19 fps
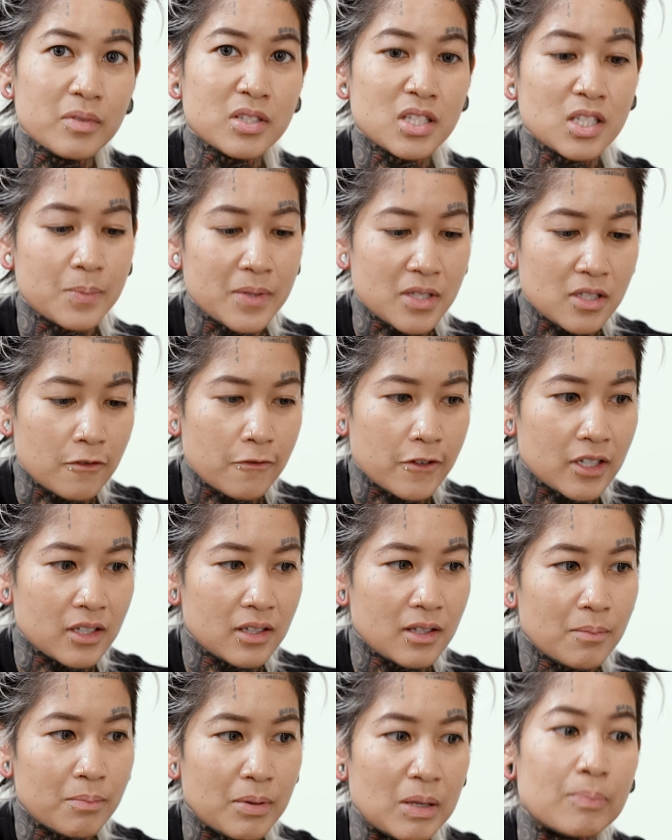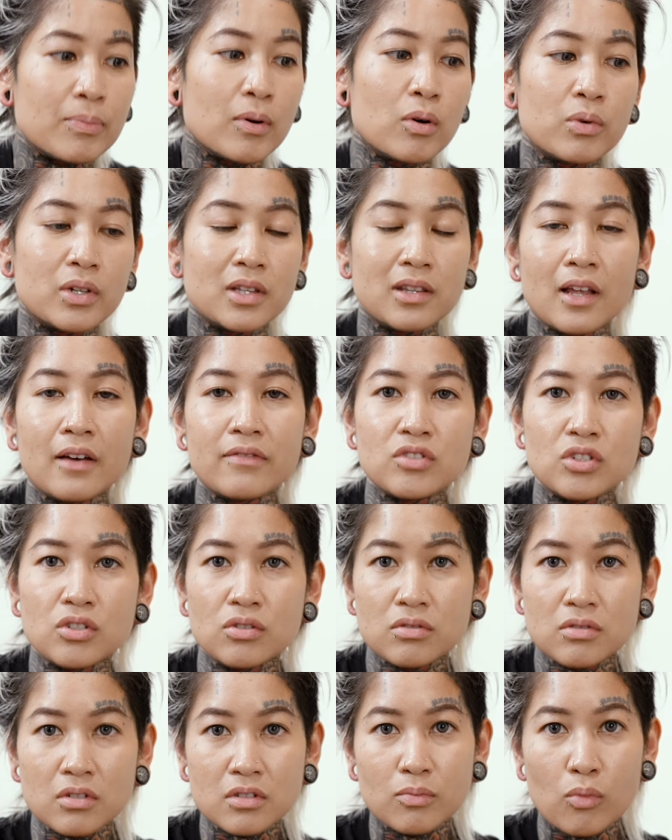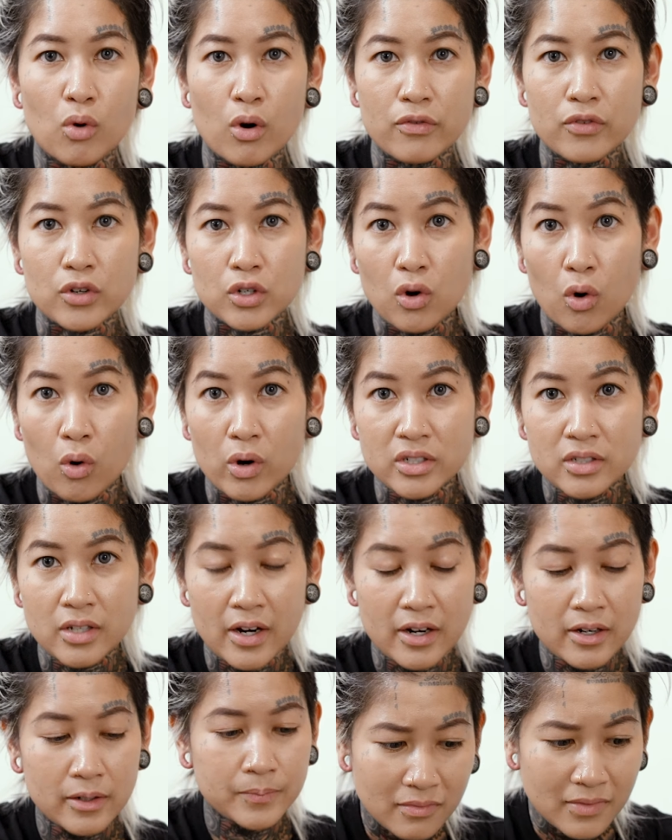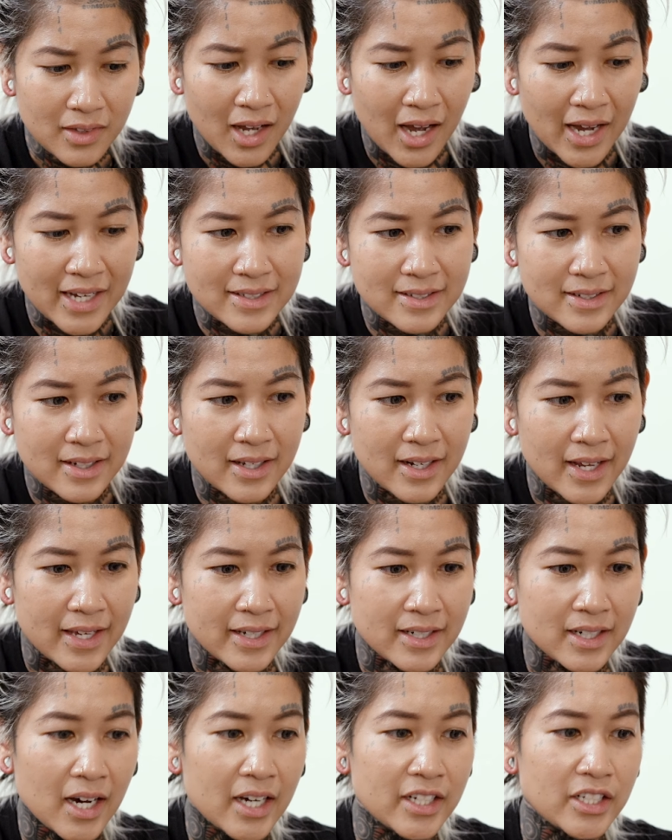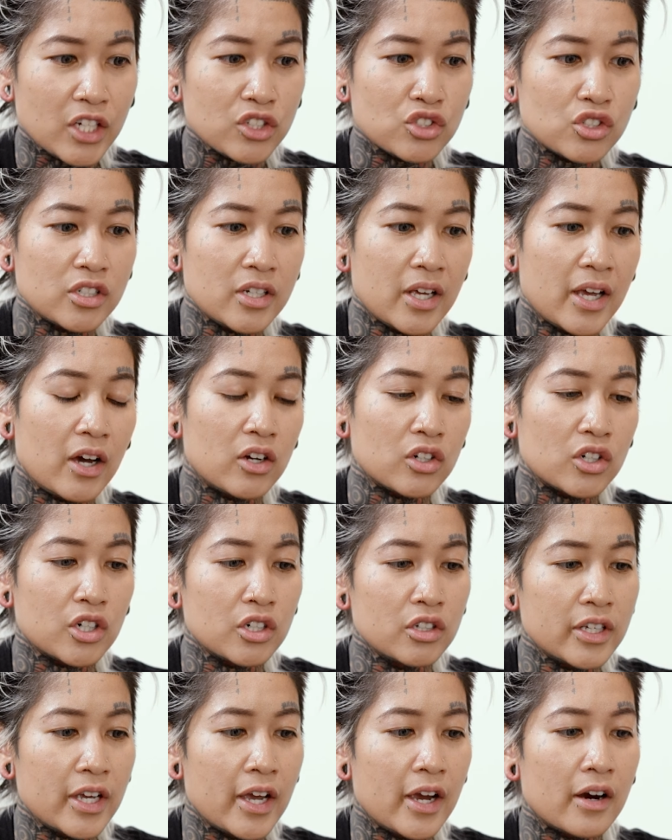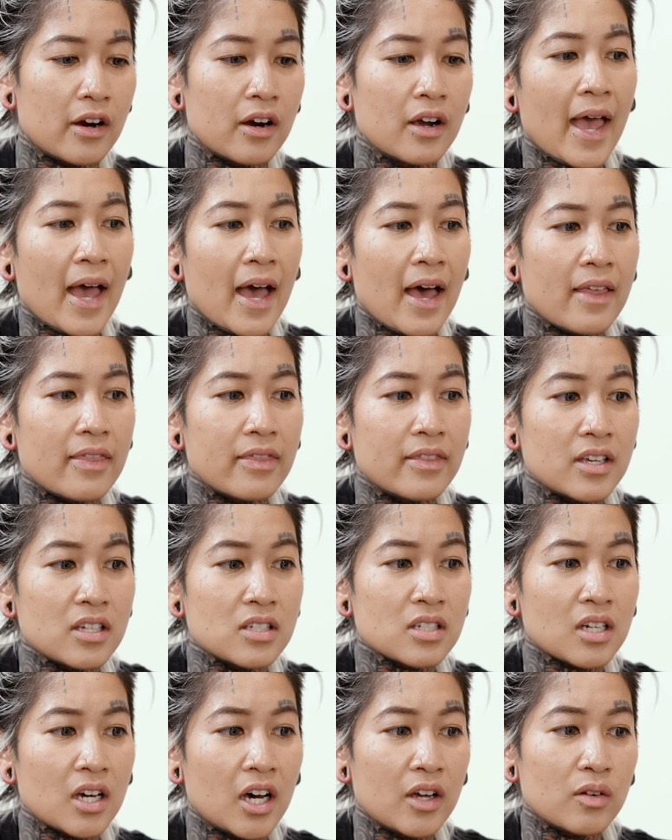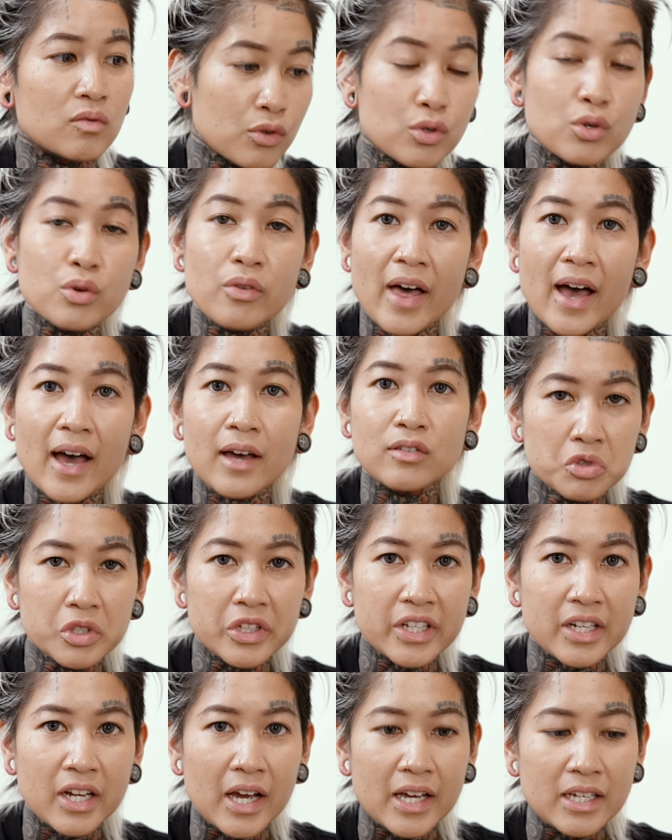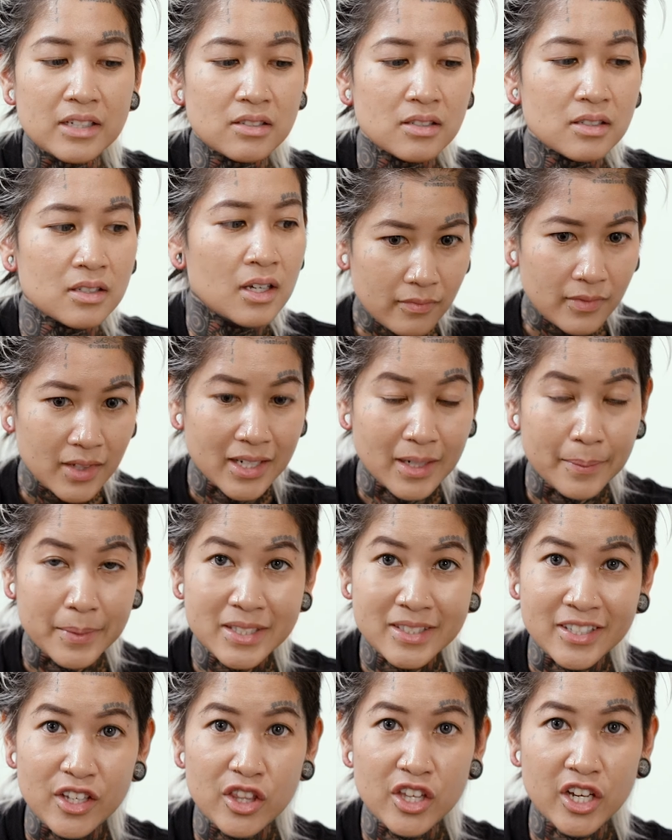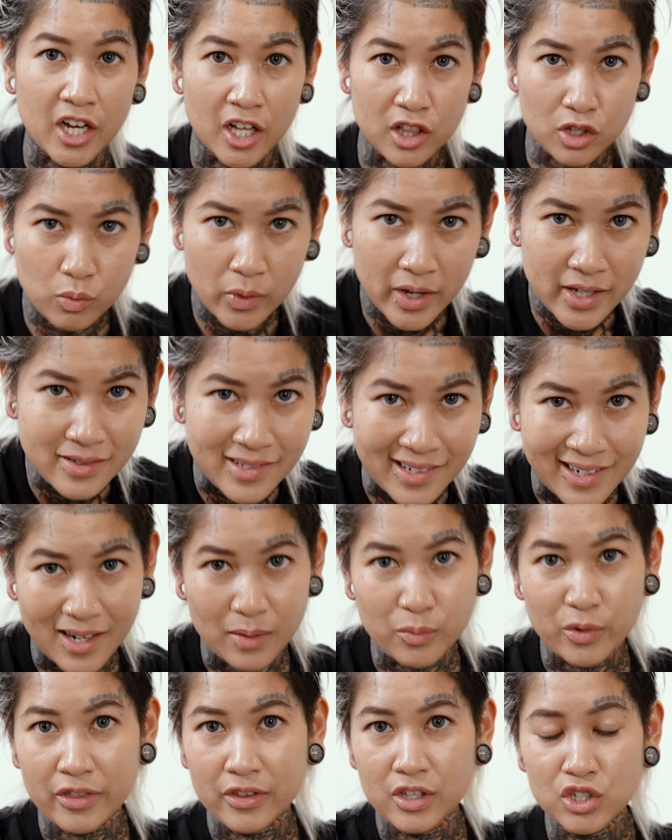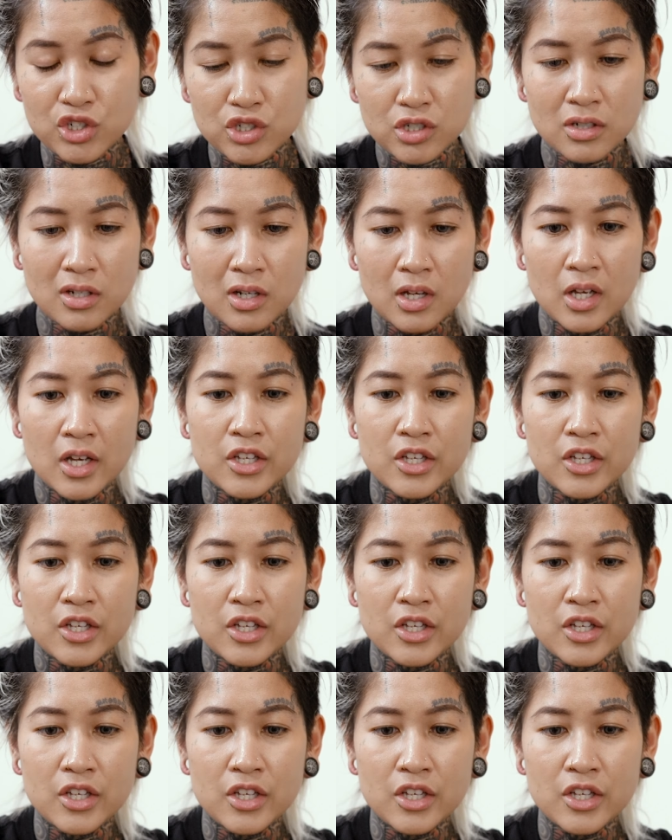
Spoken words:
specifically people would love to use this more for coarse hair. I did a cut yesterday on curly hair, and this cut through that really nice. And I'm gonna tell you the colorways that come with each.